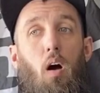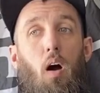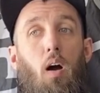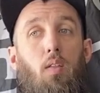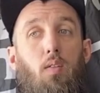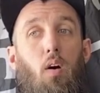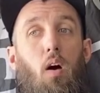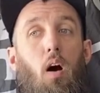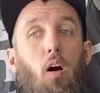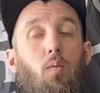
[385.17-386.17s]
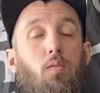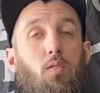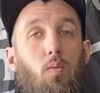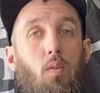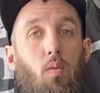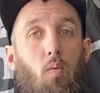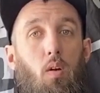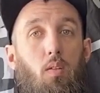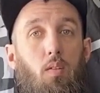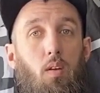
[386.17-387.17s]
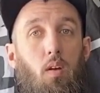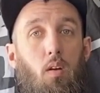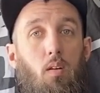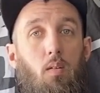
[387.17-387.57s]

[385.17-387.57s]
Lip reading: I thought I was doing the right thing.